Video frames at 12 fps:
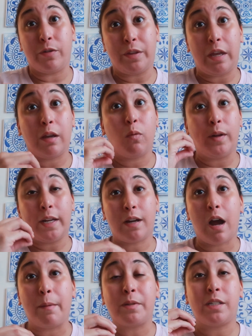thing when it
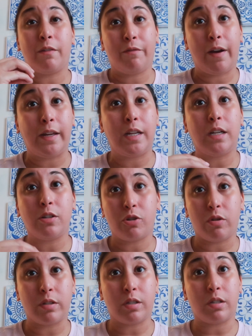comes to finding
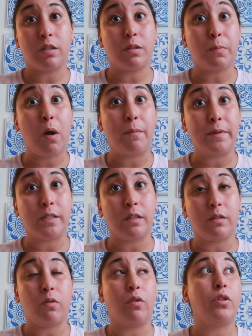insurance as a small
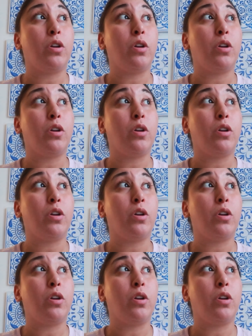business owner.